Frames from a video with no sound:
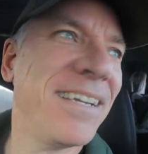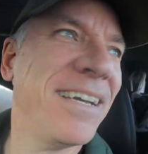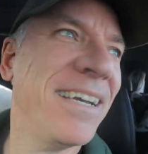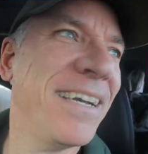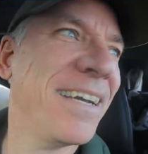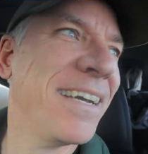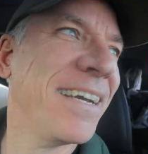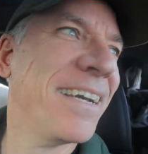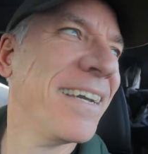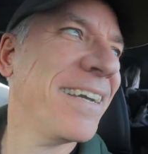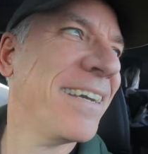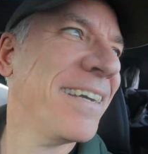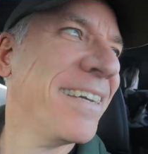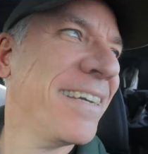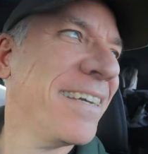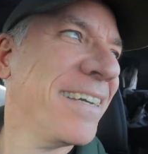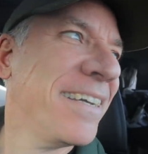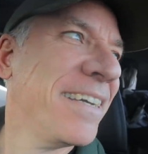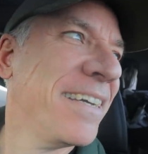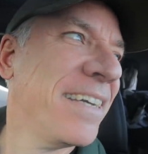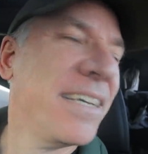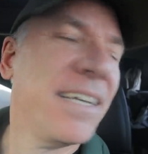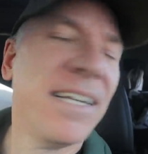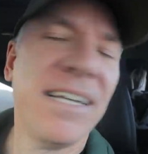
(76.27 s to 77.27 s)

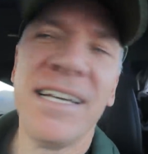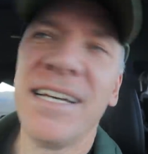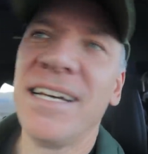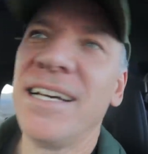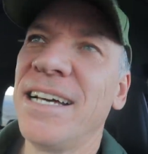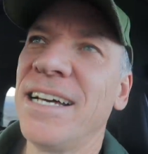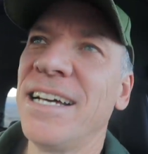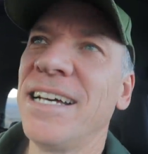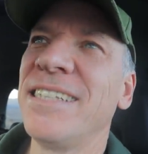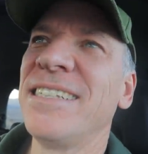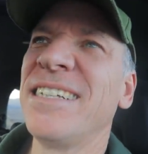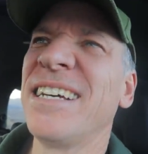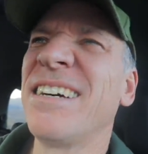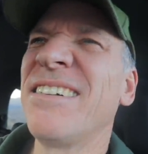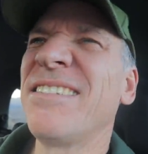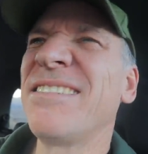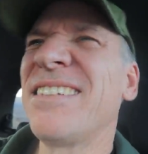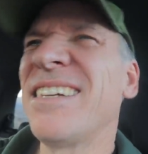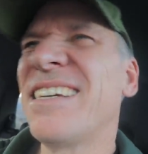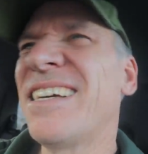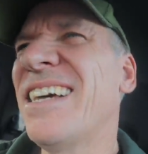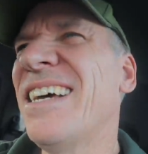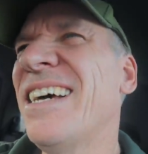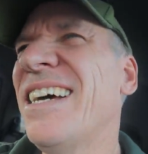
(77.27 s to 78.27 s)
And I
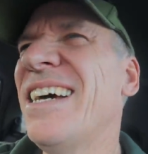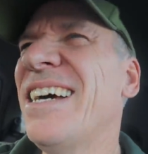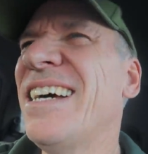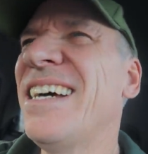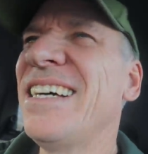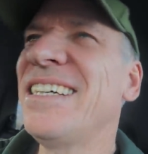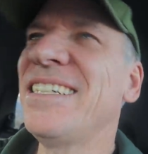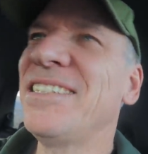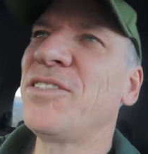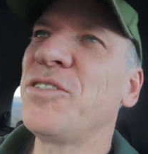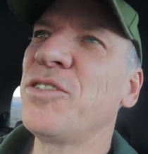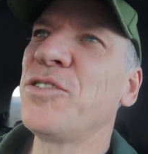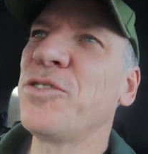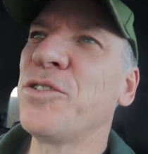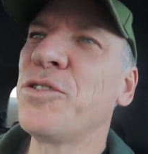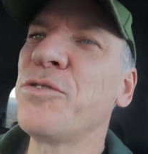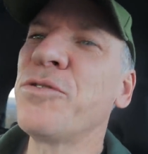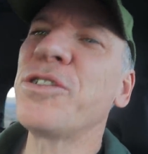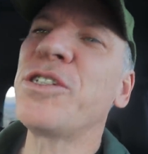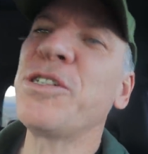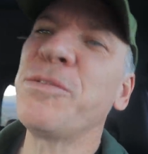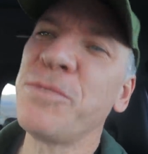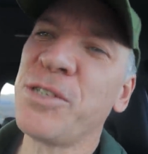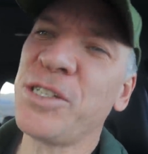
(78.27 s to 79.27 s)
was like, there
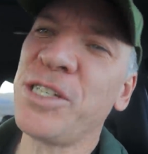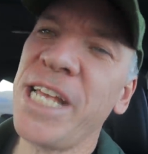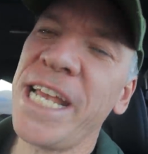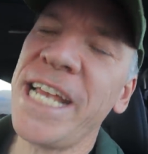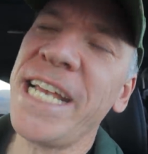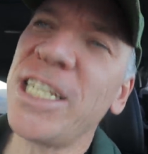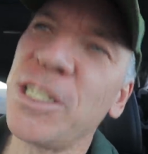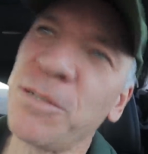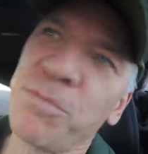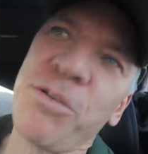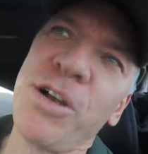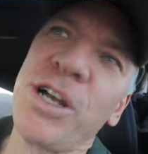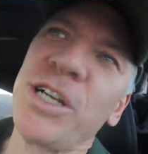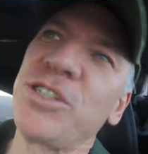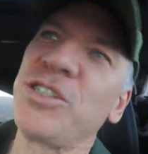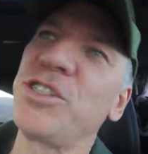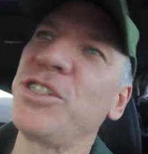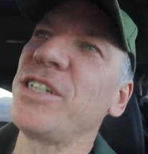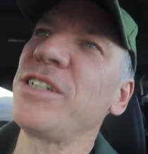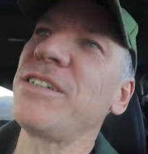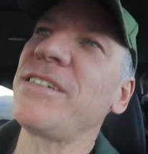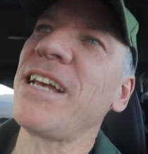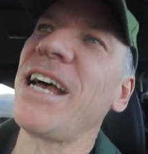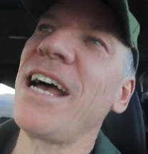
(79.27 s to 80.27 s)
was some sagebrush
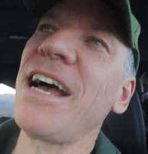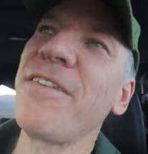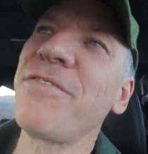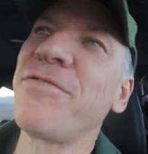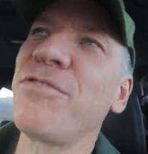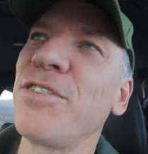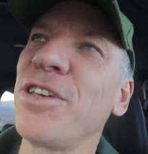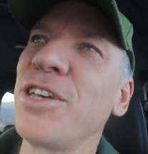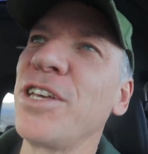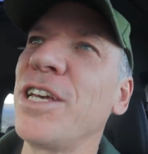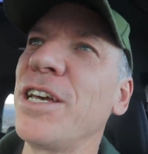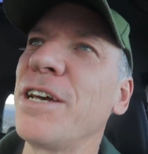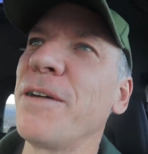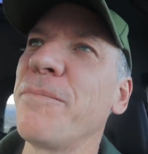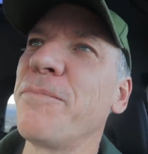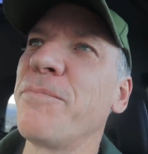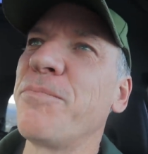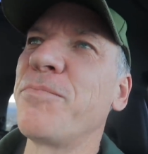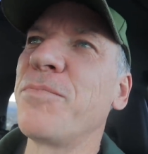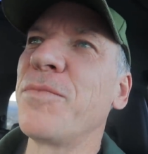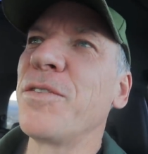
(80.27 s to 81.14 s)
just off the